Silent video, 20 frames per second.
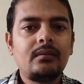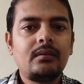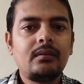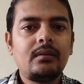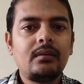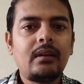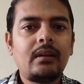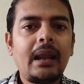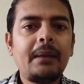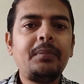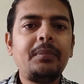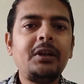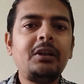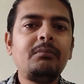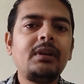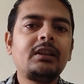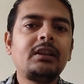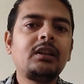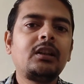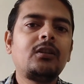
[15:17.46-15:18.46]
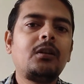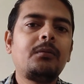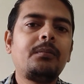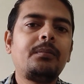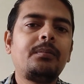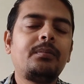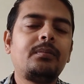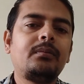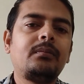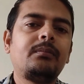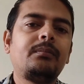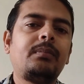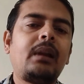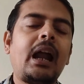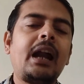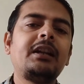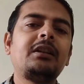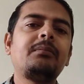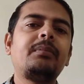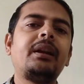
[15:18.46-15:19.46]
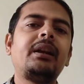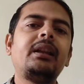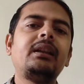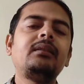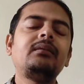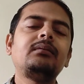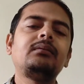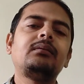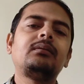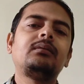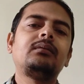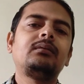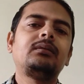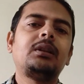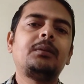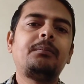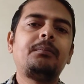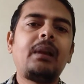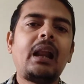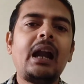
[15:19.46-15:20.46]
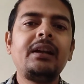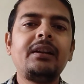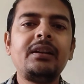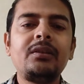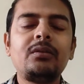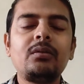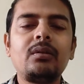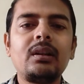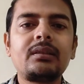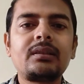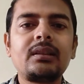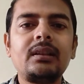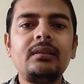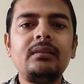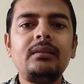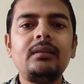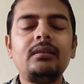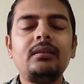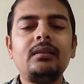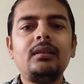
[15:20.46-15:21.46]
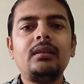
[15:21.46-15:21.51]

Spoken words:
rapid method of plant breeding, the plant introduction.